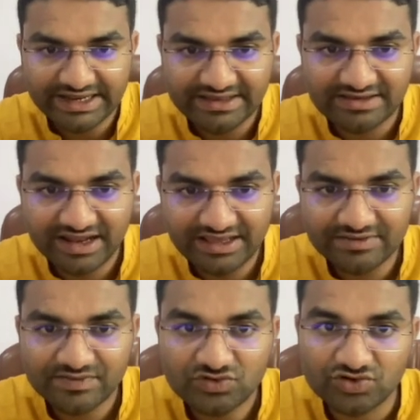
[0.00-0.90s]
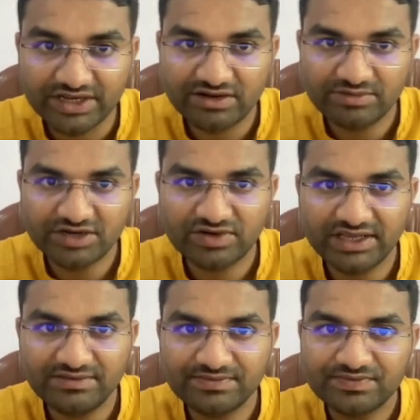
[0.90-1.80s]
nextly,
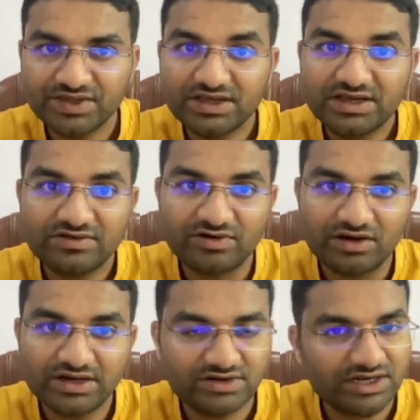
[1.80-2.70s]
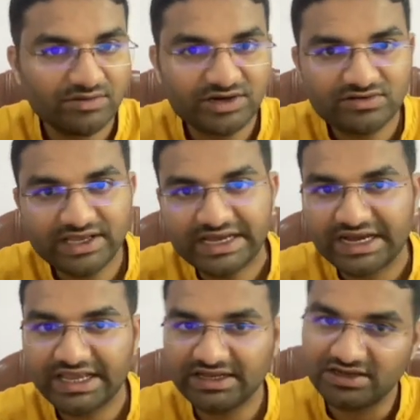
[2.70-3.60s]
trigonometry. For a trigonometry,
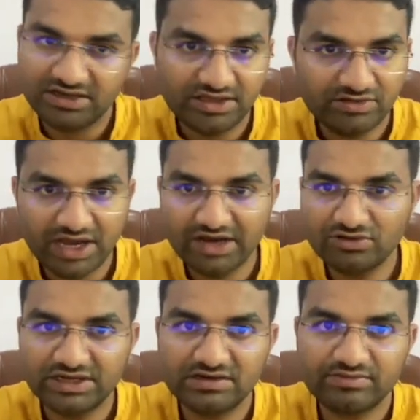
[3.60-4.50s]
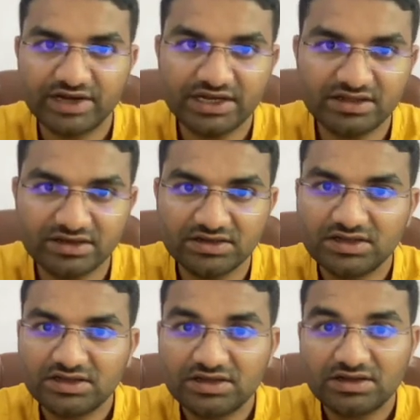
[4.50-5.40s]
again, you have to interpret the
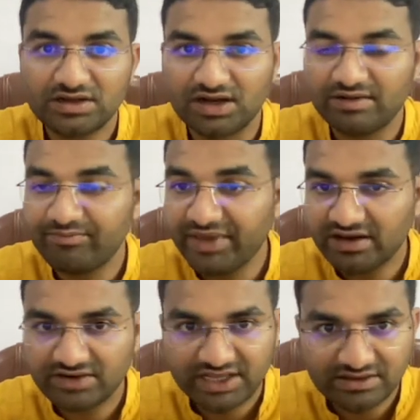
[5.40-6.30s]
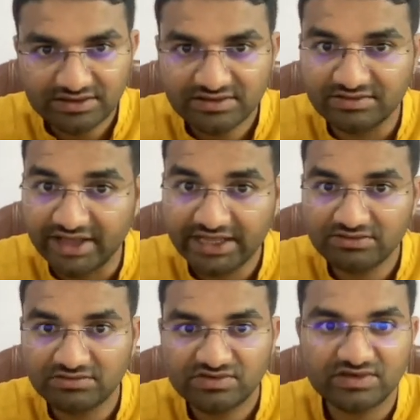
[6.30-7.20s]
bearing,
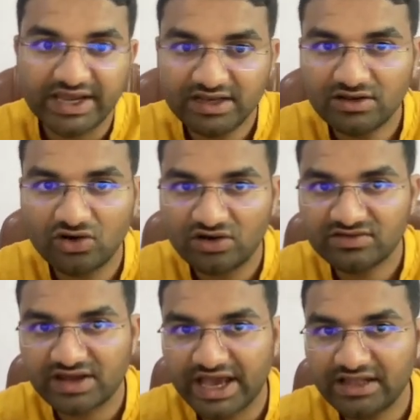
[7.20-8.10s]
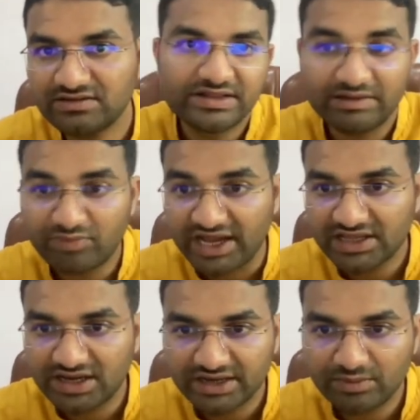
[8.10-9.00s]
then sine, cos, tan, then
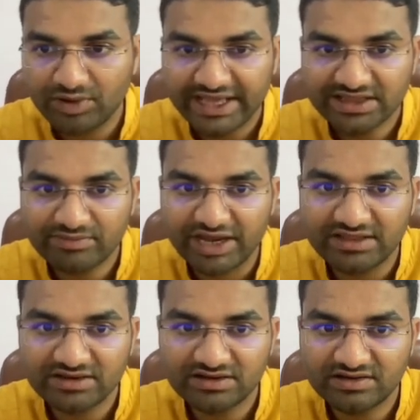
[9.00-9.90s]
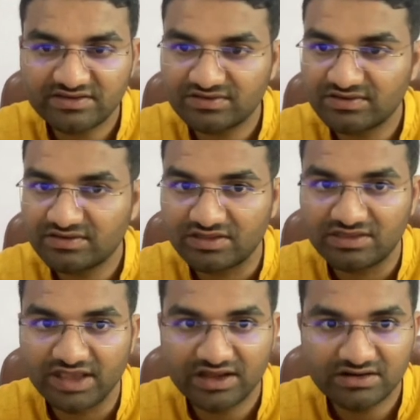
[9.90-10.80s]
applying the Pythagoras
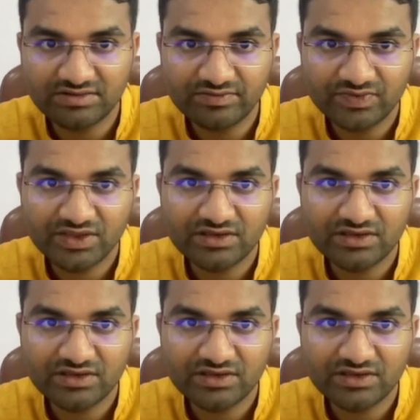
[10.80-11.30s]
theorem.